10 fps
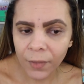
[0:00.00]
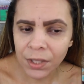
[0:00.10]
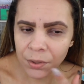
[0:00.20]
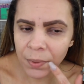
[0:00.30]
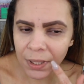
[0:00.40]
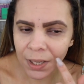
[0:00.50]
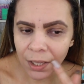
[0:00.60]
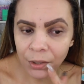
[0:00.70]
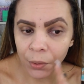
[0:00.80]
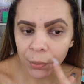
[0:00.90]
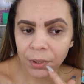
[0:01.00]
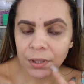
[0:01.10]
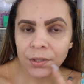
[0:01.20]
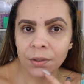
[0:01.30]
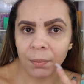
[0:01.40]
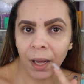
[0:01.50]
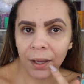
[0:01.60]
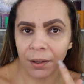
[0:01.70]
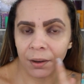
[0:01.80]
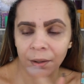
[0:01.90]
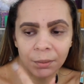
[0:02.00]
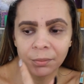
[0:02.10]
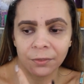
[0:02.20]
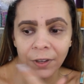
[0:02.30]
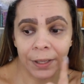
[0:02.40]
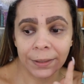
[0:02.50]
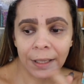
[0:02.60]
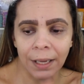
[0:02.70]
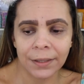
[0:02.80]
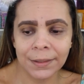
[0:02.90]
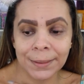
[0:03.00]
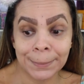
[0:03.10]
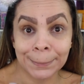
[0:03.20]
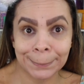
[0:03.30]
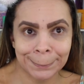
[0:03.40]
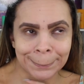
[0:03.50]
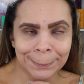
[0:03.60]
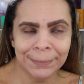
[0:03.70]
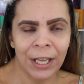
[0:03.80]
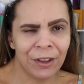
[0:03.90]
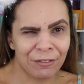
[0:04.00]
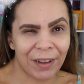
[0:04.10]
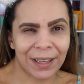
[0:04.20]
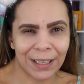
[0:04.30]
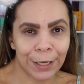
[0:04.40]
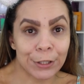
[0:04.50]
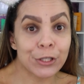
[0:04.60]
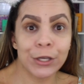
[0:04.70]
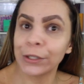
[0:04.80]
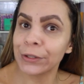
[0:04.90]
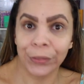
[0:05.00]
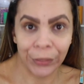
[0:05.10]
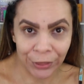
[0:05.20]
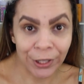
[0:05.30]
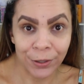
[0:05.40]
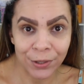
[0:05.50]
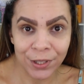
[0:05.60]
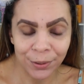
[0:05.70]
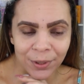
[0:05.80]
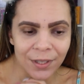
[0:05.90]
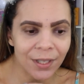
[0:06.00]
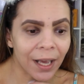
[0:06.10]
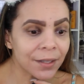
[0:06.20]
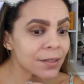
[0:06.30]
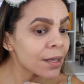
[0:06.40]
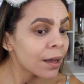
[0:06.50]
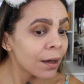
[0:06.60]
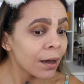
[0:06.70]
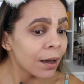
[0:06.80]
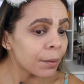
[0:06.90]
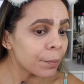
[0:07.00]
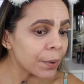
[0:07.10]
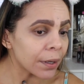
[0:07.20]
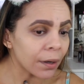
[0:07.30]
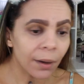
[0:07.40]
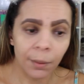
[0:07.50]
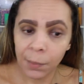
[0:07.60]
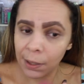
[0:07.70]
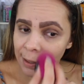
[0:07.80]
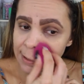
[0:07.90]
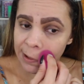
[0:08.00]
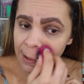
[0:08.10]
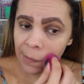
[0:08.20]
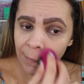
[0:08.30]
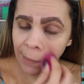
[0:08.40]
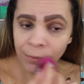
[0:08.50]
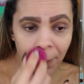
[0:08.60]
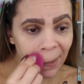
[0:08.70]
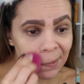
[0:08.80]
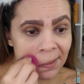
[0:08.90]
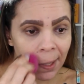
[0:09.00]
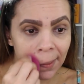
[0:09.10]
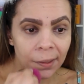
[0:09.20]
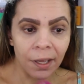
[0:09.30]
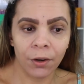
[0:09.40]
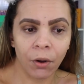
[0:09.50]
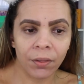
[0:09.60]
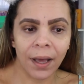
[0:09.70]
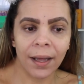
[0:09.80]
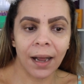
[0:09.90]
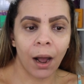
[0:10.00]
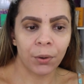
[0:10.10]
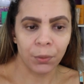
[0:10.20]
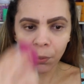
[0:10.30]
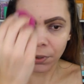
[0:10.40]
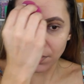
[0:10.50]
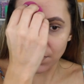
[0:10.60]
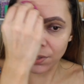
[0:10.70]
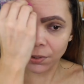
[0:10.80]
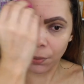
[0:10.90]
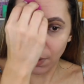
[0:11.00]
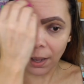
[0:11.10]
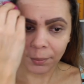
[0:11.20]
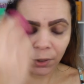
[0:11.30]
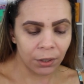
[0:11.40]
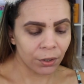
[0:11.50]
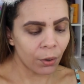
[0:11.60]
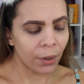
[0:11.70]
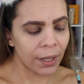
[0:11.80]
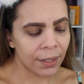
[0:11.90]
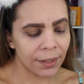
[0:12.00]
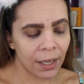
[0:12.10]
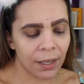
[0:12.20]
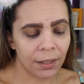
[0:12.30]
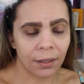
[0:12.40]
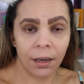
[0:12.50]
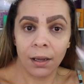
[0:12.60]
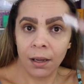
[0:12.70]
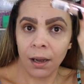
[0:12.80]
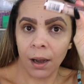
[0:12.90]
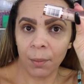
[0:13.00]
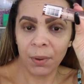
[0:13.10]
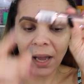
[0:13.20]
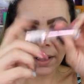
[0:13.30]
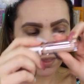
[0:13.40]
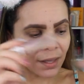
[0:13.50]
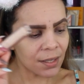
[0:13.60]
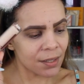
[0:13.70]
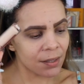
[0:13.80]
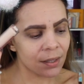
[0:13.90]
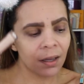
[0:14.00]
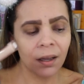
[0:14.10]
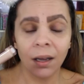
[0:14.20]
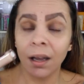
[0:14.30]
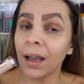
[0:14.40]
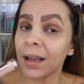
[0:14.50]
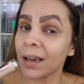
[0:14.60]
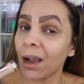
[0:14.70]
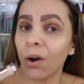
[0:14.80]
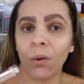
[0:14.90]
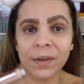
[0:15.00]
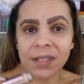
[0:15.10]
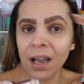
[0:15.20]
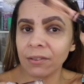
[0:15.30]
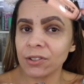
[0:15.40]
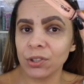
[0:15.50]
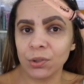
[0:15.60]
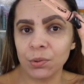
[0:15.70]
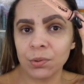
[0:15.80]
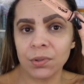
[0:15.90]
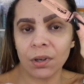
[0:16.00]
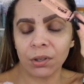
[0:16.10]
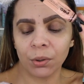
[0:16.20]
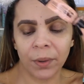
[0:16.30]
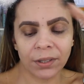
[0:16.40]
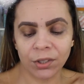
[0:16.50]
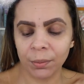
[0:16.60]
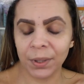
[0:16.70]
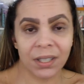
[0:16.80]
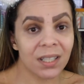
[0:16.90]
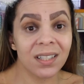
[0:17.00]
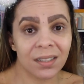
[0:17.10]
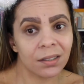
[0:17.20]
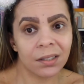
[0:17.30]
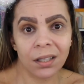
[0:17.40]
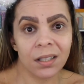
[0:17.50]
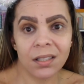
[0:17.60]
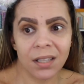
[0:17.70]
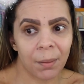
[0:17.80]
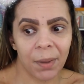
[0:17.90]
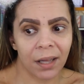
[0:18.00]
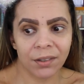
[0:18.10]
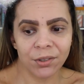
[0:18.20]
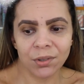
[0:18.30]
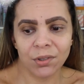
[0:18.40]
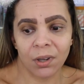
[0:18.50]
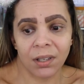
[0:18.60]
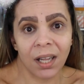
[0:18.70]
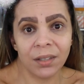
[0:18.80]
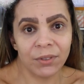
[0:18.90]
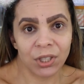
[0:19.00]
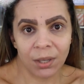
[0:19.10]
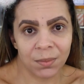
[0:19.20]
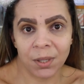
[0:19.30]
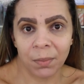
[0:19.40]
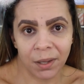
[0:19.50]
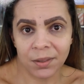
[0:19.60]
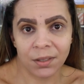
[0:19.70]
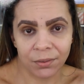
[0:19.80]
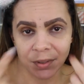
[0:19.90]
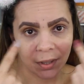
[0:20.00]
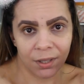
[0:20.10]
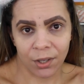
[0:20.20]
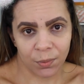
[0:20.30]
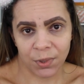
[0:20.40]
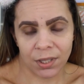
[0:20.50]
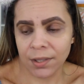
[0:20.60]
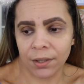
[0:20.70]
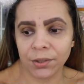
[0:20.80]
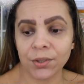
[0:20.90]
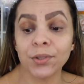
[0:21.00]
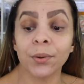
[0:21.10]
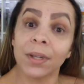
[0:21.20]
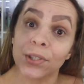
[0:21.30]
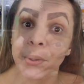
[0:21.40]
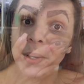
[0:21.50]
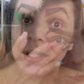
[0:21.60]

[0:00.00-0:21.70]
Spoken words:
It's already kind of going into my fine lines. Fine lines. They're serious lines. But let's see if after I set it and all that, how it works. So I'm going to go ahead and apply this. And I always have to use a corrector because it's that bad. There's not even Shape Tip by itself is going to help these suckers. So let's go.